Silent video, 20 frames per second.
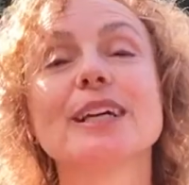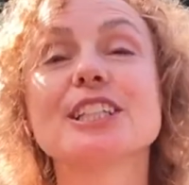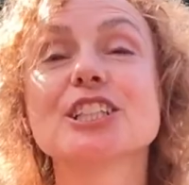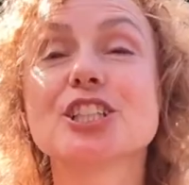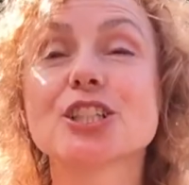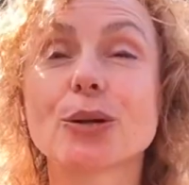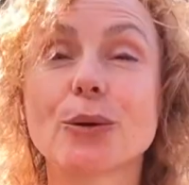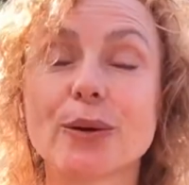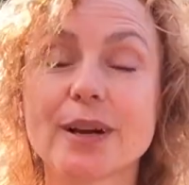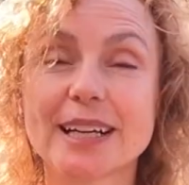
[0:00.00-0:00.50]

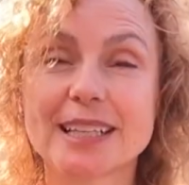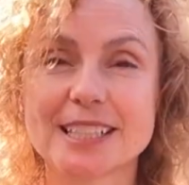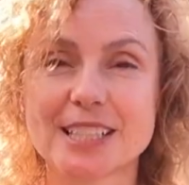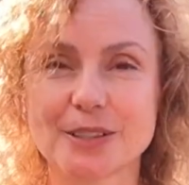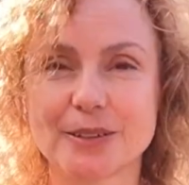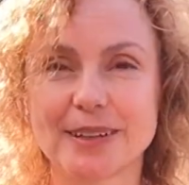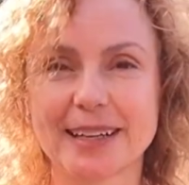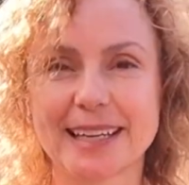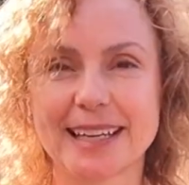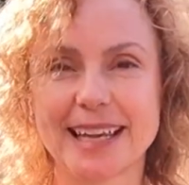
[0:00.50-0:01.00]
enjoy
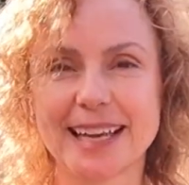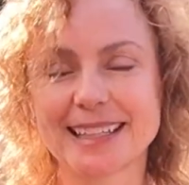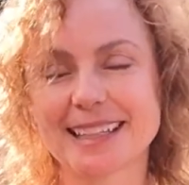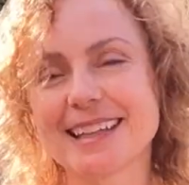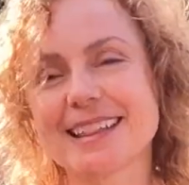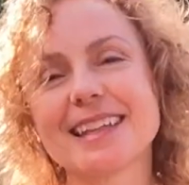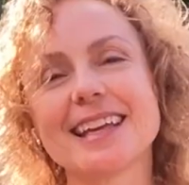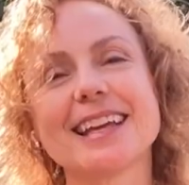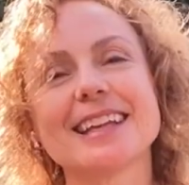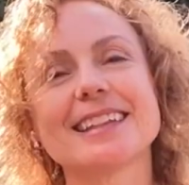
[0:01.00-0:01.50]
doing,
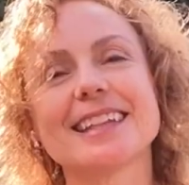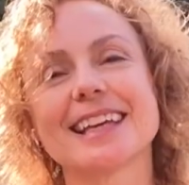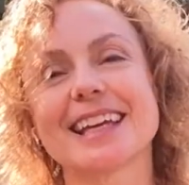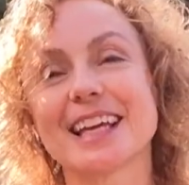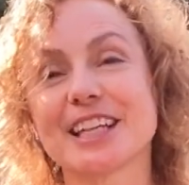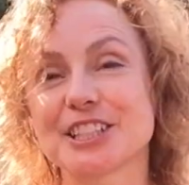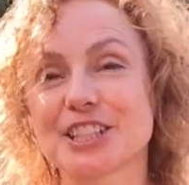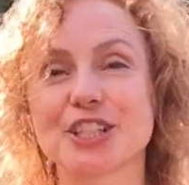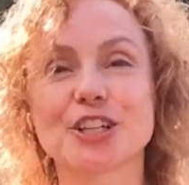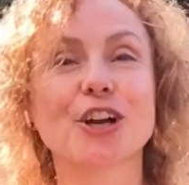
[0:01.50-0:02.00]
anything that
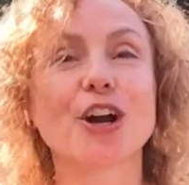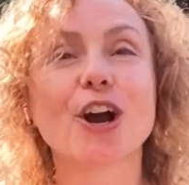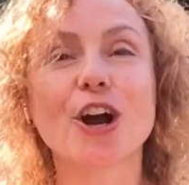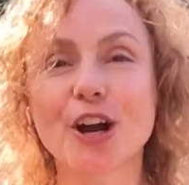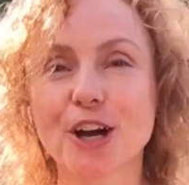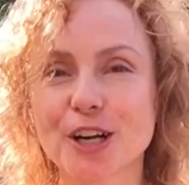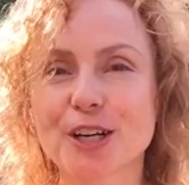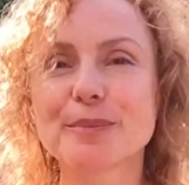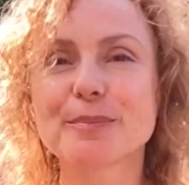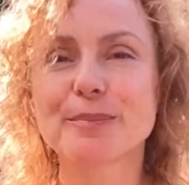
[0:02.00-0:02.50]
gets your
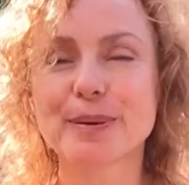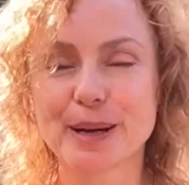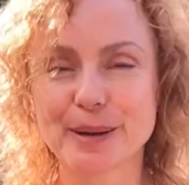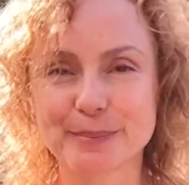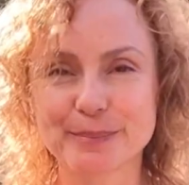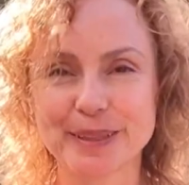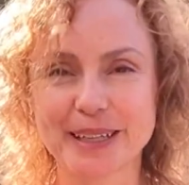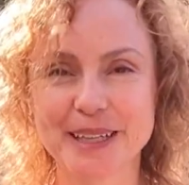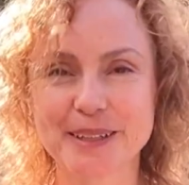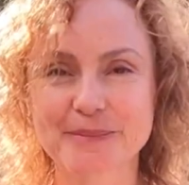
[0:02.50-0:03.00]
heart
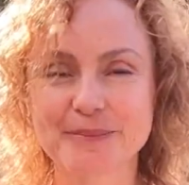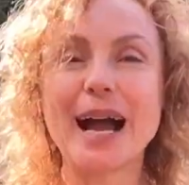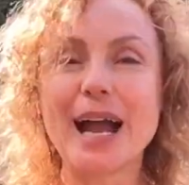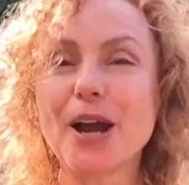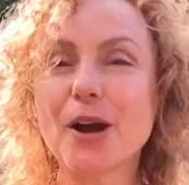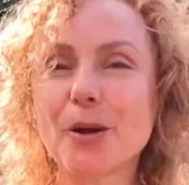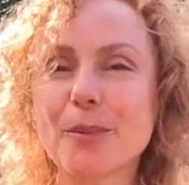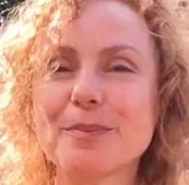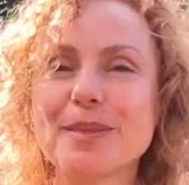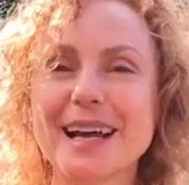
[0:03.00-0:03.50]
pumping.
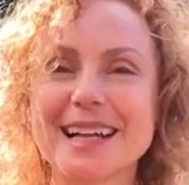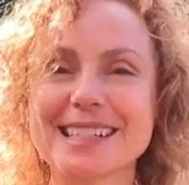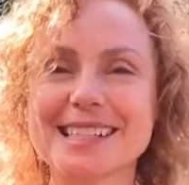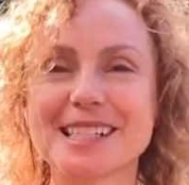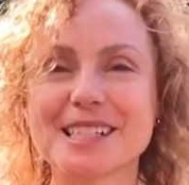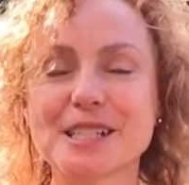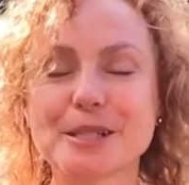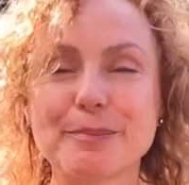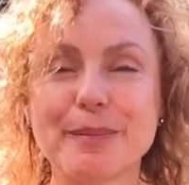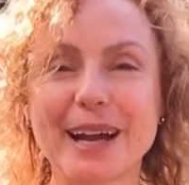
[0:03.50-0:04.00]
I hope
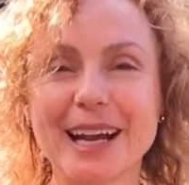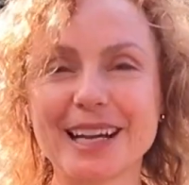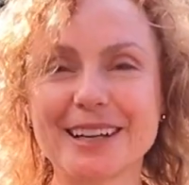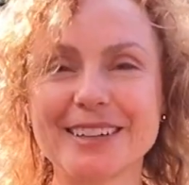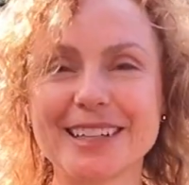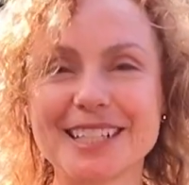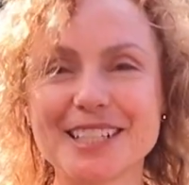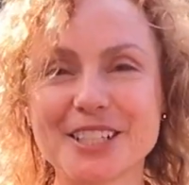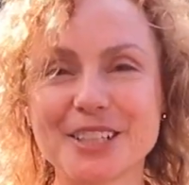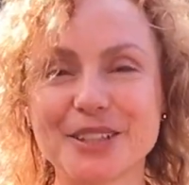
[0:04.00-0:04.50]
that's
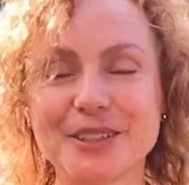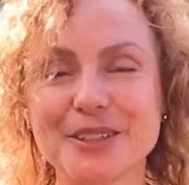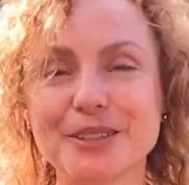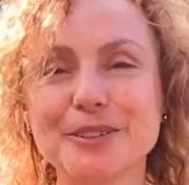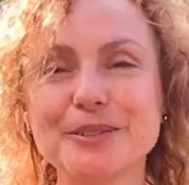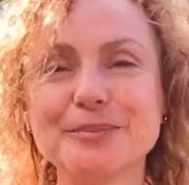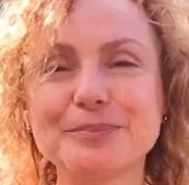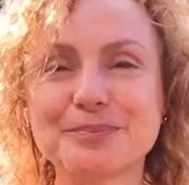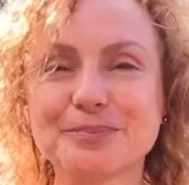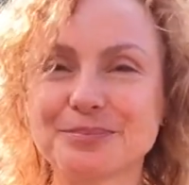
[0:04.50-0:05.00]
inspiring to
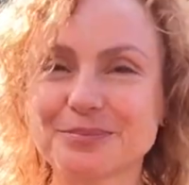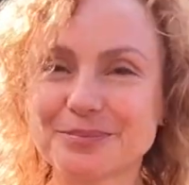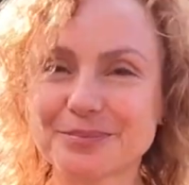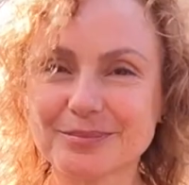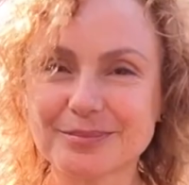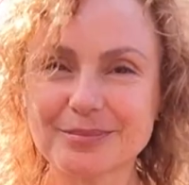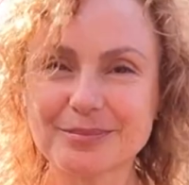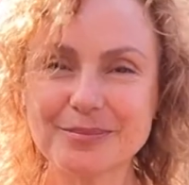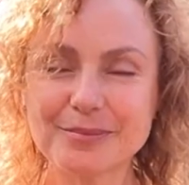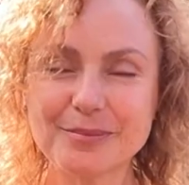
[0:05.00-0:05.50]
you.
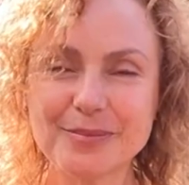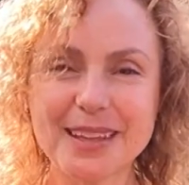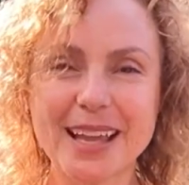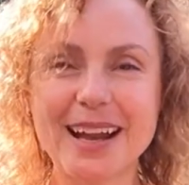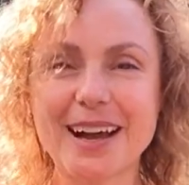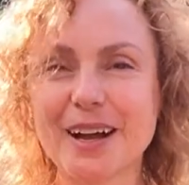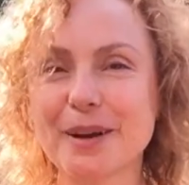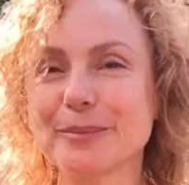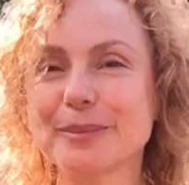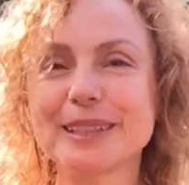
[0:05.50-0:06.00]

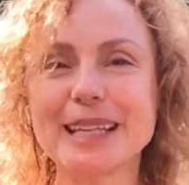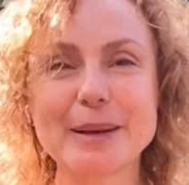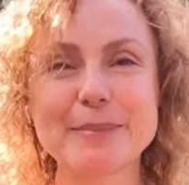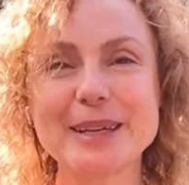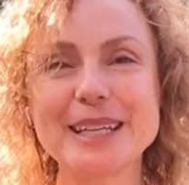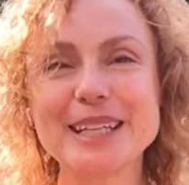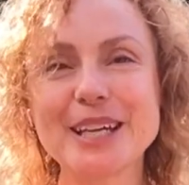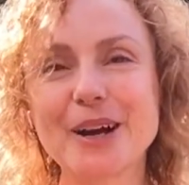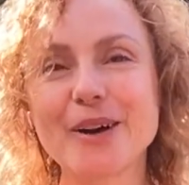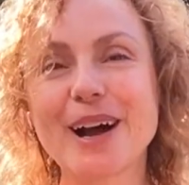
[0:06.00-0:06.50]
Let
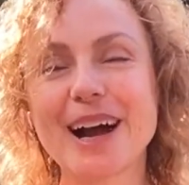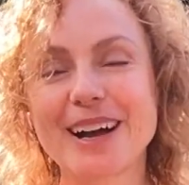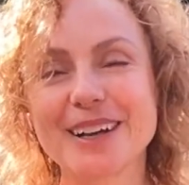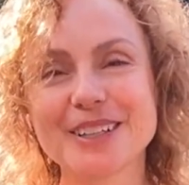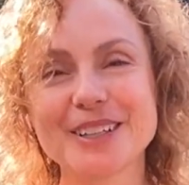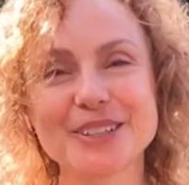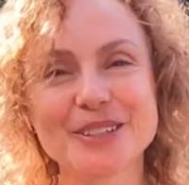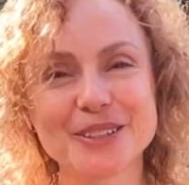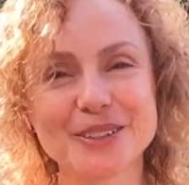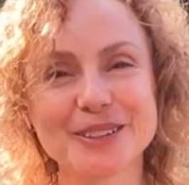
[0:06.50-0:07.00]
me know how
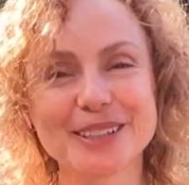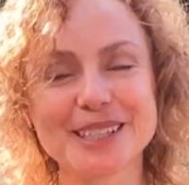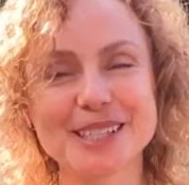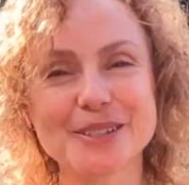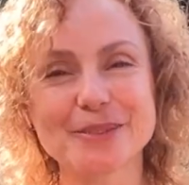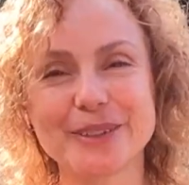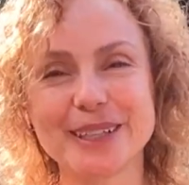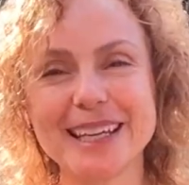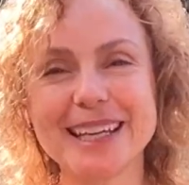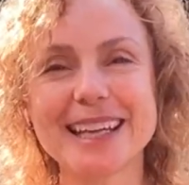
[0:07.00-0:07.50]
you do
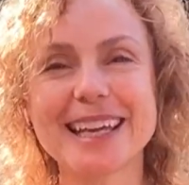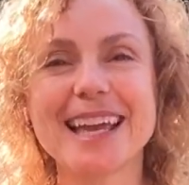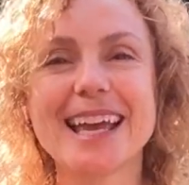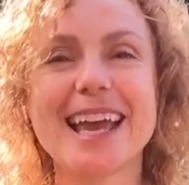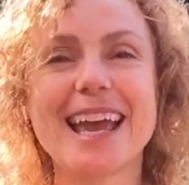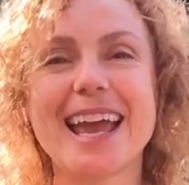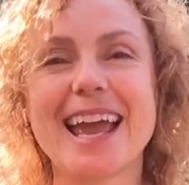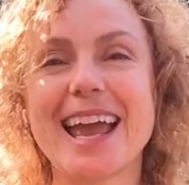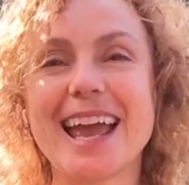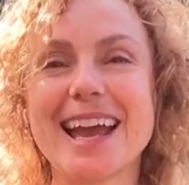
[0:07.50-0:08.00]
this week,
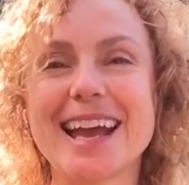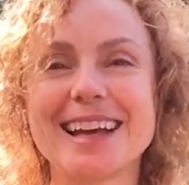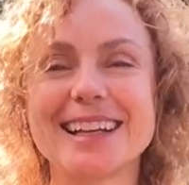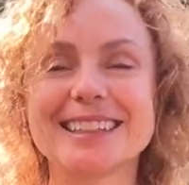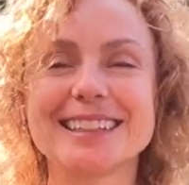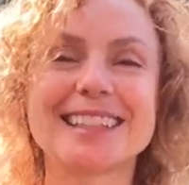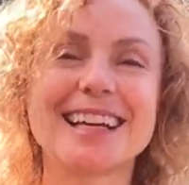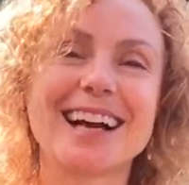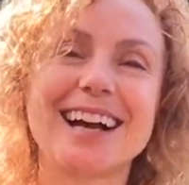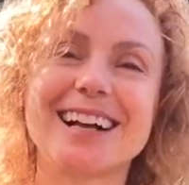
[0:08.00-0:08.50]

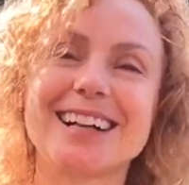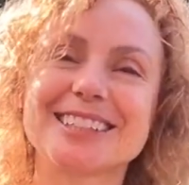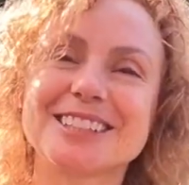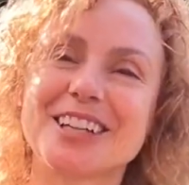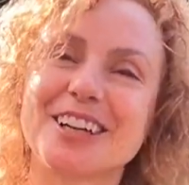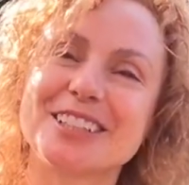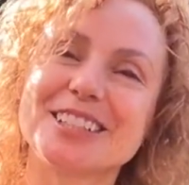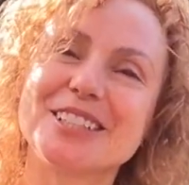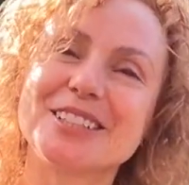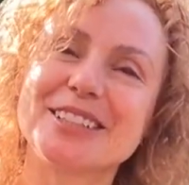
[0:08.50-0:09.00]
and I'll
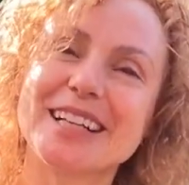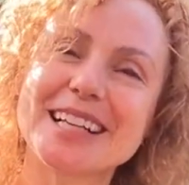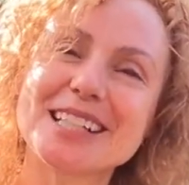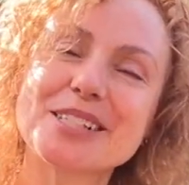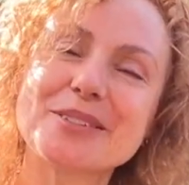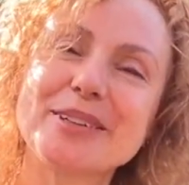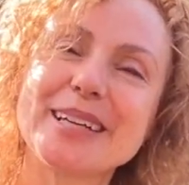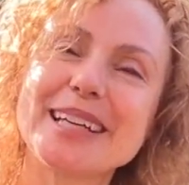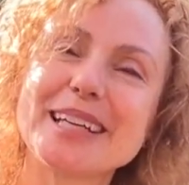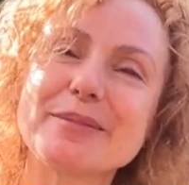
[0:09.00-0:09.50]
talk to you
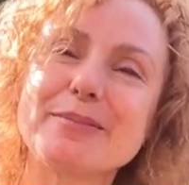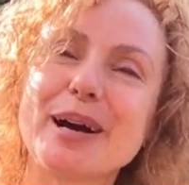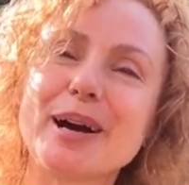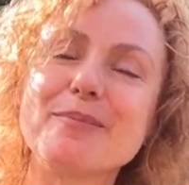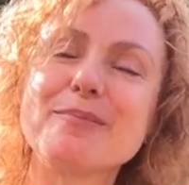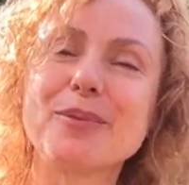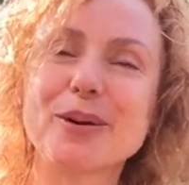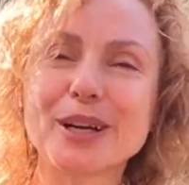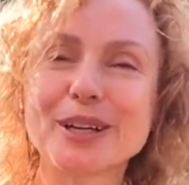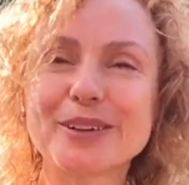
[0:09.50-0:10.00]
next week
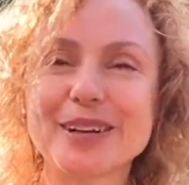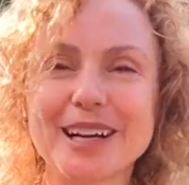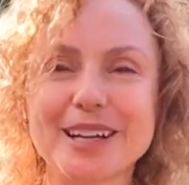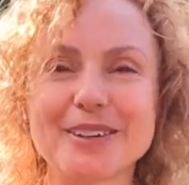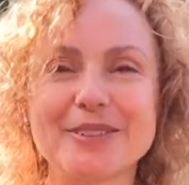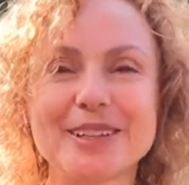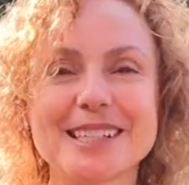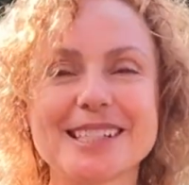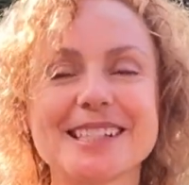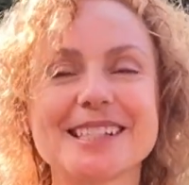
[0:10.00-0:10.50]
about more
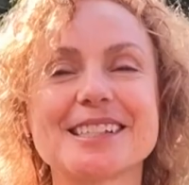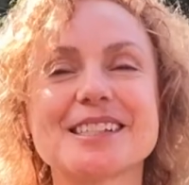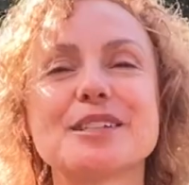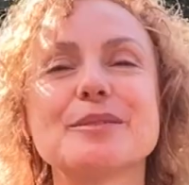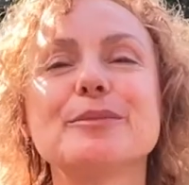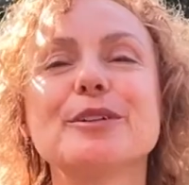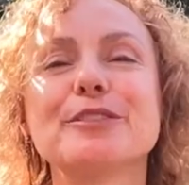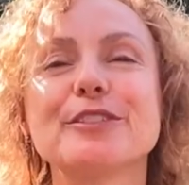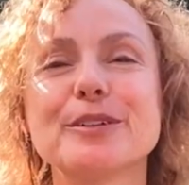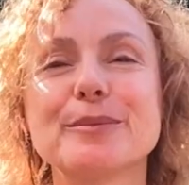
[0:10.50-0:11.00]
great reasons
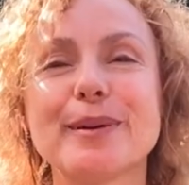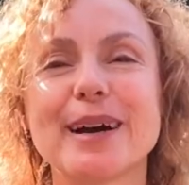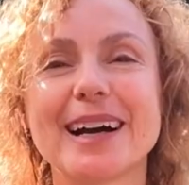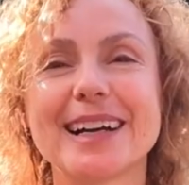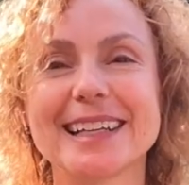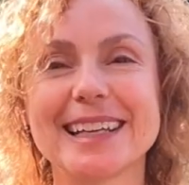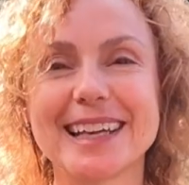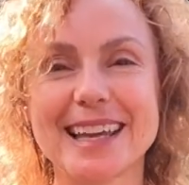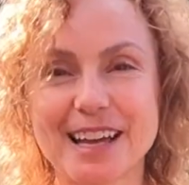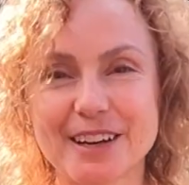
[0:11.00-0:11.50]
to move your
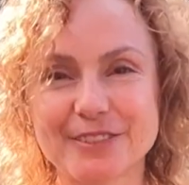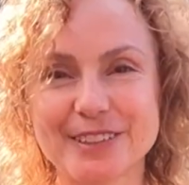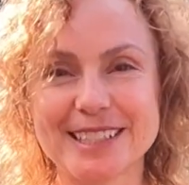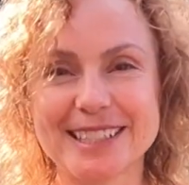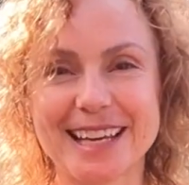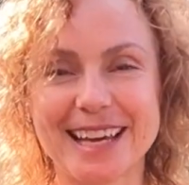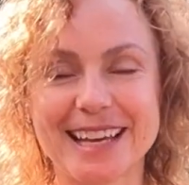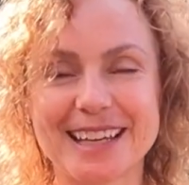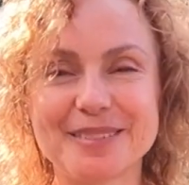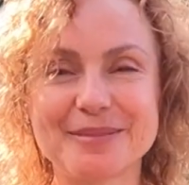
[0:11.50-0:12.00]
body every
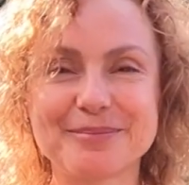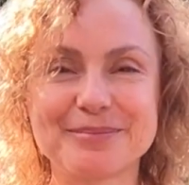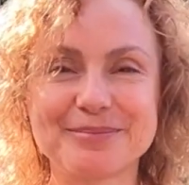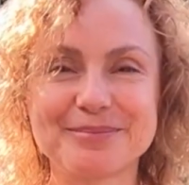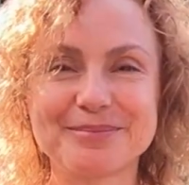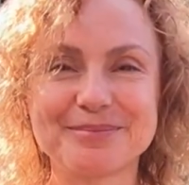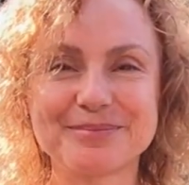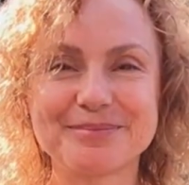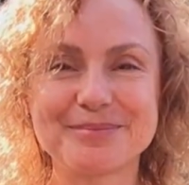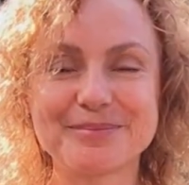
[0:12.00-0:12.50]
day.
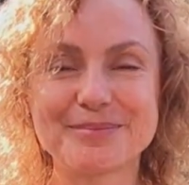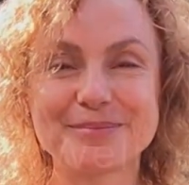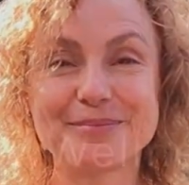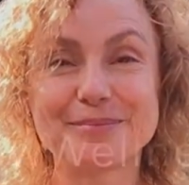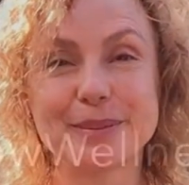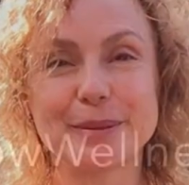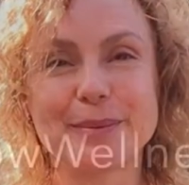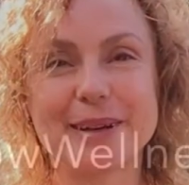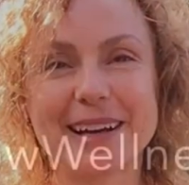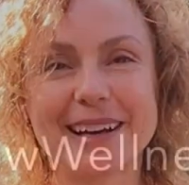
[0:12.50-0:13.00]

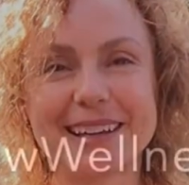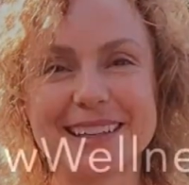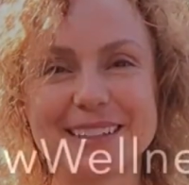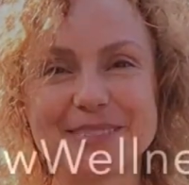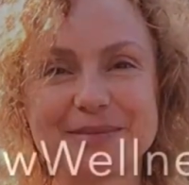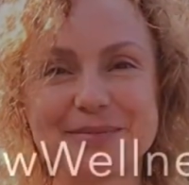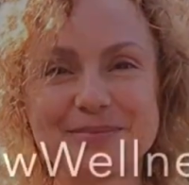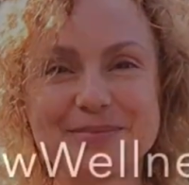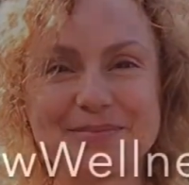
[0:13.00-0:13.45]
Bye-bye.